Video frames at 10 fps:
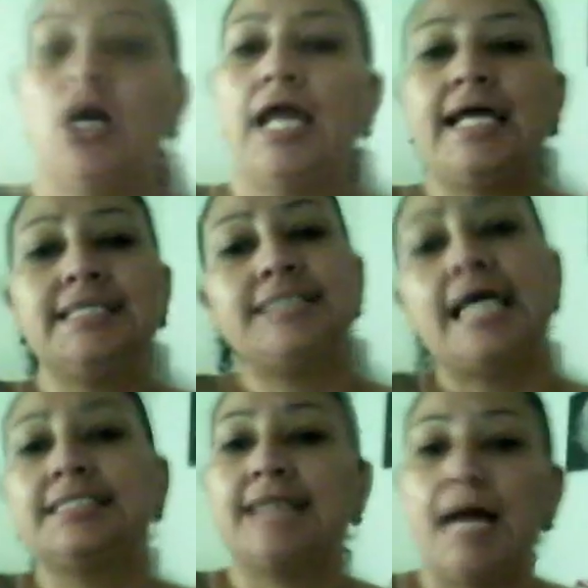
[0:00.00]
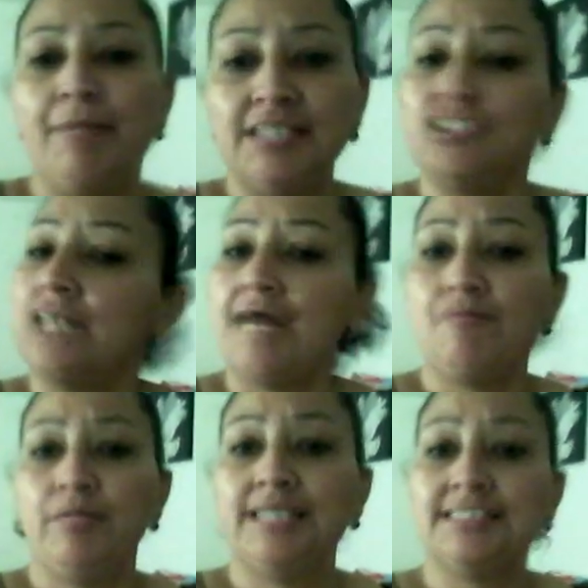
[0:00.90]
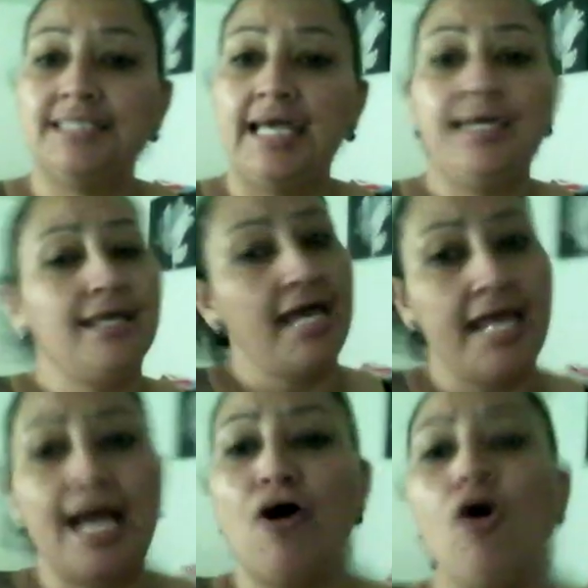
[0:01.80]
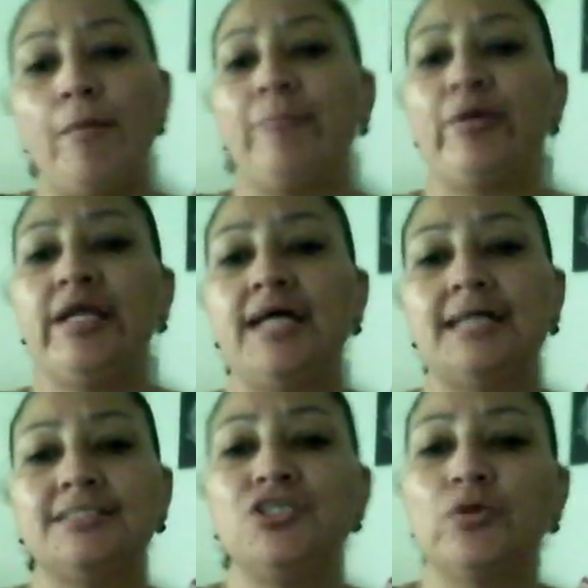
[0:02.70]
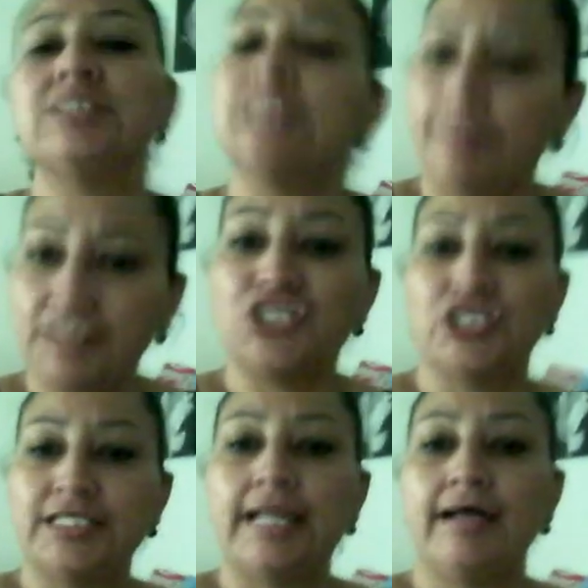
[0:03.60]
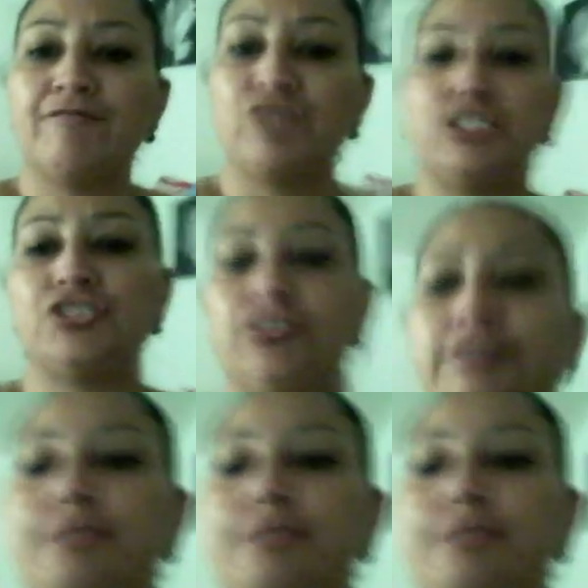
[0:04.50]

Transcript: I can say is God bless you and have a blessed day, and I hope and pray to God that, somebody starts standing up for these children.